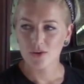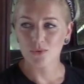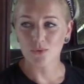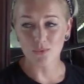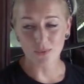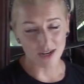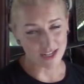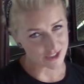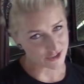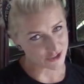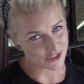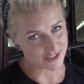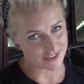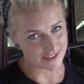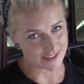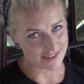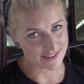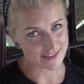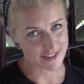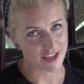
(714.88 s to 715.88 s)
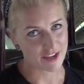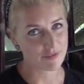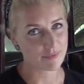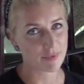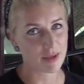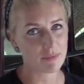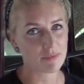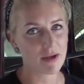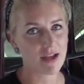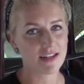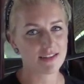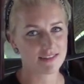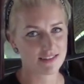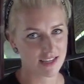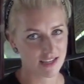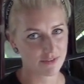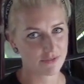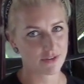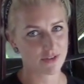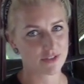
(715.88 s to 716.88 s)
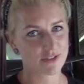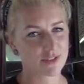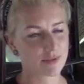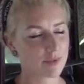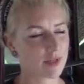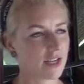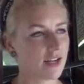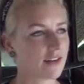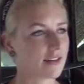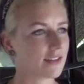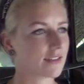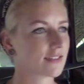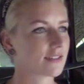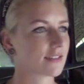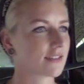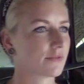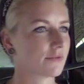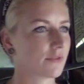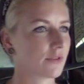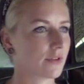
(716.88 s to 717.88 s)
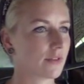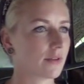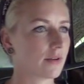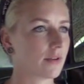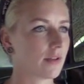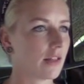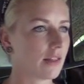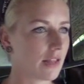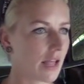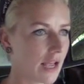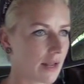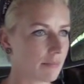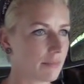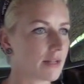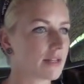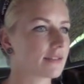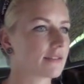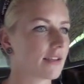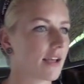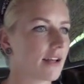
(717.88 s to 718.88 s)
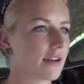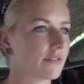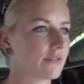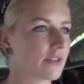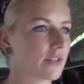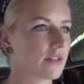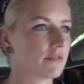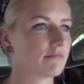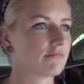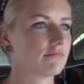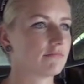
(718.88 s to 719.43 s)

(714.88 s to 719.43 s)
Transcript: wrenches have been my savior, to be honest, for the alignment side of it.